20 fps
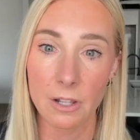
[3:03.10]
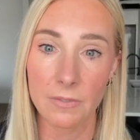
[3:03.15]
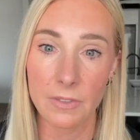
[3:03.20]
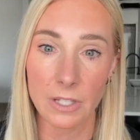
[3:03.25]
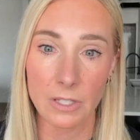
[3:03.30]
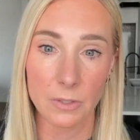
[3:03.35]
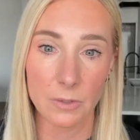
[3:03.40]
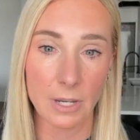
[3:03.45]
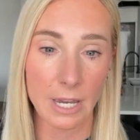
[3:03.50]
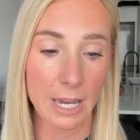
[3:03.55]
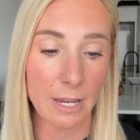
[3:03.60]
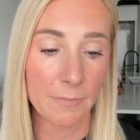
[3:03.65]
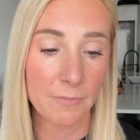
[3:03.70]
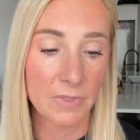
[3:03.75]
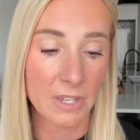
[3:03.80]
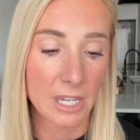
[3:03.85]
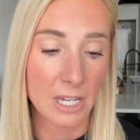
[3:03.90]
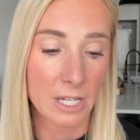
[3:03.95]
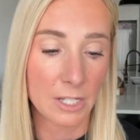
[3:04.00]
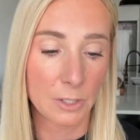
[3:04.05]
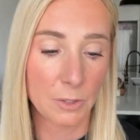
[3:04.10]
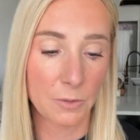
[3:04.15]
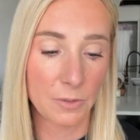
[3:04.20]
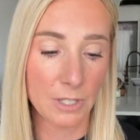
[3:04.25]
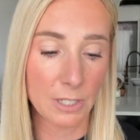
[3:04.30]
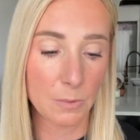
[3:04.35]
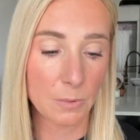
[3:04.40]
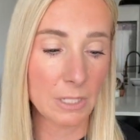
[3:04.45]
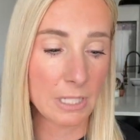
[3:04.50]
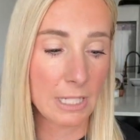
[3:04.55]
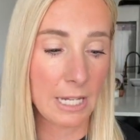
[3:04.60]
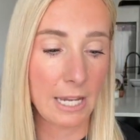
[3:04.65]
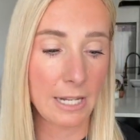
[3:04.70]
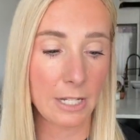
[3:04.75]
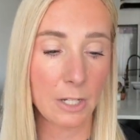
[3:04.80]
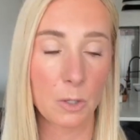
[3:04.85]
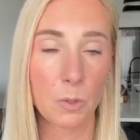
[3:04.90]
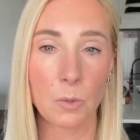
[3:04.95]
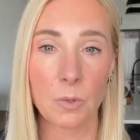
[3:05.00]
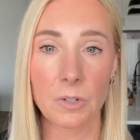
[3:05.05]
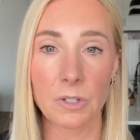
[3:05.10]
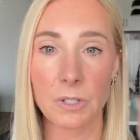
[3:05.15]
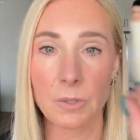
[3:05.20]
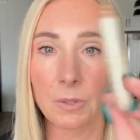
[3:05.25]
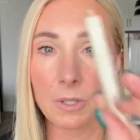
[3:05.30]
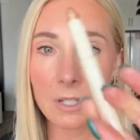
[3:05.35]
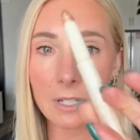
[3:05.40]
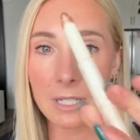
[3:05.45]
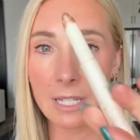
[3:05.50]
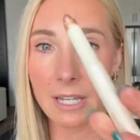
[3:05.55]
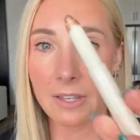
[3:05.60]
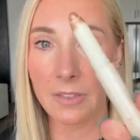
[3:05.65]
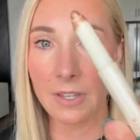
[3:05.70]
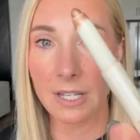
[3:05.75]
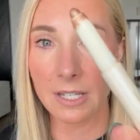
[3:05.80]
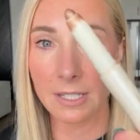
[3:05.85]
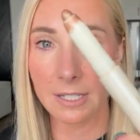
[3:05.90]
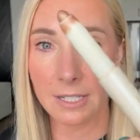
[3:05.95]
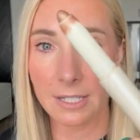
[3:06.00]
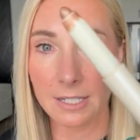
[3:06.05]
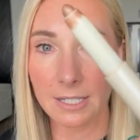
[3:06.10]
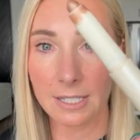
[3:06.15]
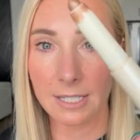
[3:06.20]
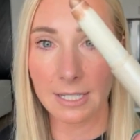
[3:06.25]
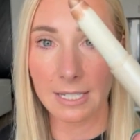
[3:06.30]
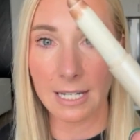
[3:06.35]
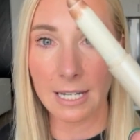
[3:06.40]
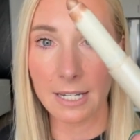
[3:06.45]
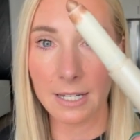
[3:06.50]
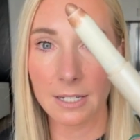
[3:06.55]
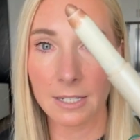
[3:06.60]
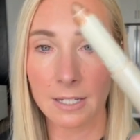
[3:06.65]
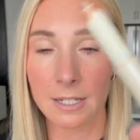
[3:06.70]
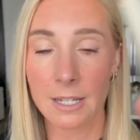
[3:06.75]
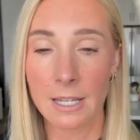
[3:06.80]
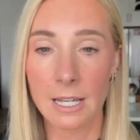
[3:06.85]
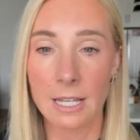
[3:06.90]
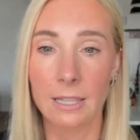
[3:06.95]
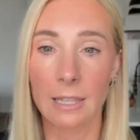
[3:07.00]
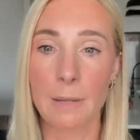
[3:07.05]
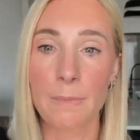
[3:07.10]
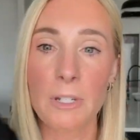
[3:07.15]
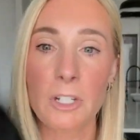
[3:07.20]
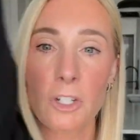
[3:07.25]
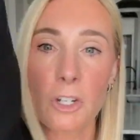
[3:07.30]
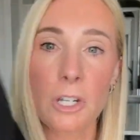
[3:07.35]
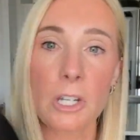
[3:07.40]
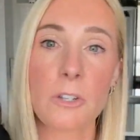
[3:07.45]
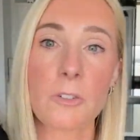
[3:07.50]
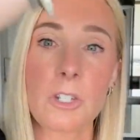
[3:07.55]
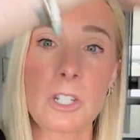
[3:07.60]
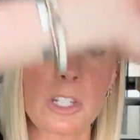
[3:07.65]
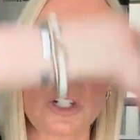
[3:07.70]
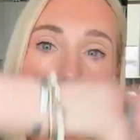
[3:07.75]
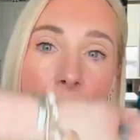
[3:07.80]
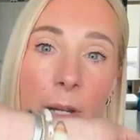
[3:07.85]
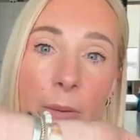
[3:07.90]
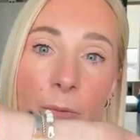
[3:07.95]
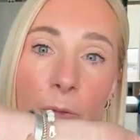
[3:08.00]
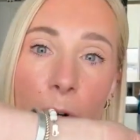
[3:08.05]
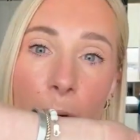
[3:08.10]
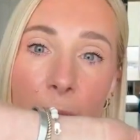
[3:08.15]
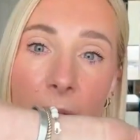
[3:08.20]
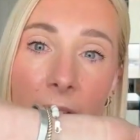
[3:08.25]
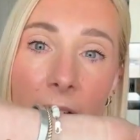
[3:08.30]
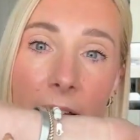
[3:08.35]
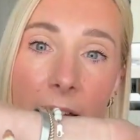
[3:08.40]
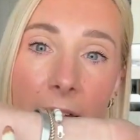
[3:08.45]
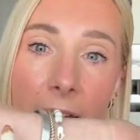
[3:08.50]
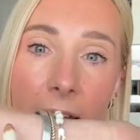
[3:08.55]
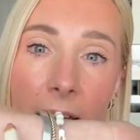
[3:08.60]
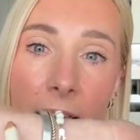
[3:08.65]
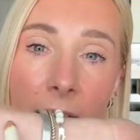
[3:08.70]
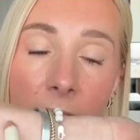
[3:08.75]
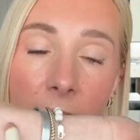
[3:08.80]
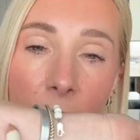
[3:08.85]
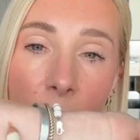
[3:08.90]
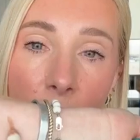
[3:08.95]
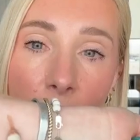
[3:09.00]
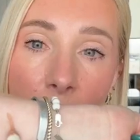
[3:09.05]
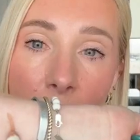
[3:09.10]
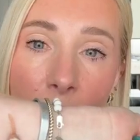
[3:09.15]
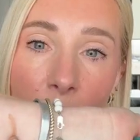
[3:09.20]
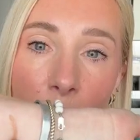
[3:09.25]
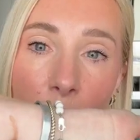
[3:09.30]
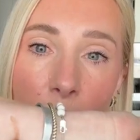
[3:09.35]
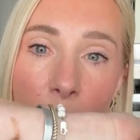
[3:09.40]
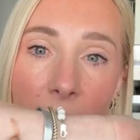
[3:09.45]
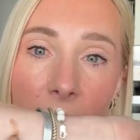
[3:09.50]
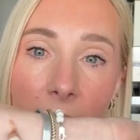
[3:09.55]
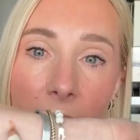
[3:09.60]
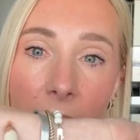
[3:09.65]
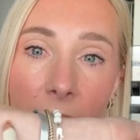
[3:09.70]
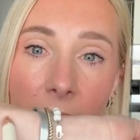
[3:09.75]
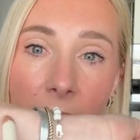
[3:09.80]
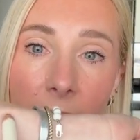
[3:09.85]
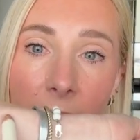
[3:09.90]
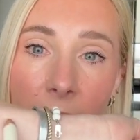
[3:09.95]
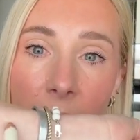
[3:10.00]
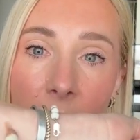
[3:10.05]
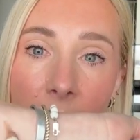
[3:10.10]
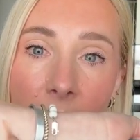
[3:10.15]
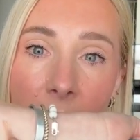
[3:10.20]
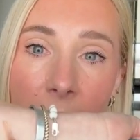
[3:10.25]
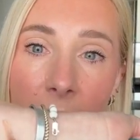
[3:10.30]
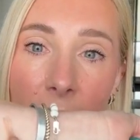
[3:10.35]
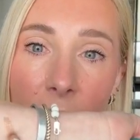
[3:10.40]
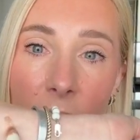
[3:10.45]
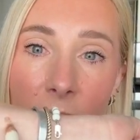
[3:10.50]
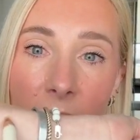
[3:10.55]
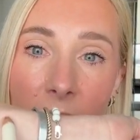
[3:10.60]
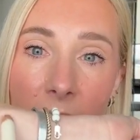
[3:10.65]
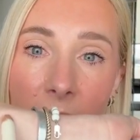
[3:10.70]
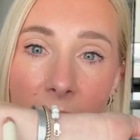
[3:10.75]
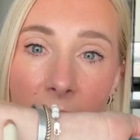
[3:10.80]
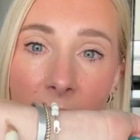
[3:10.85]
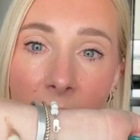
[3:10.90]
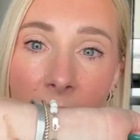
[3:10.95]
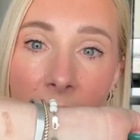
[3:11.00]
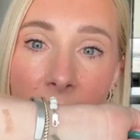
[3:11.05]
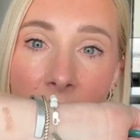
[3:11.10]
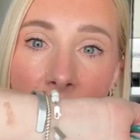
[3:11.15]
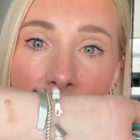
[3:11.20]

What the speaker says: to all of these, okay? So this one's kind of cool. So it looks like this, it's a stick. Let me show you just cream formula, okay? So cream formula, see how just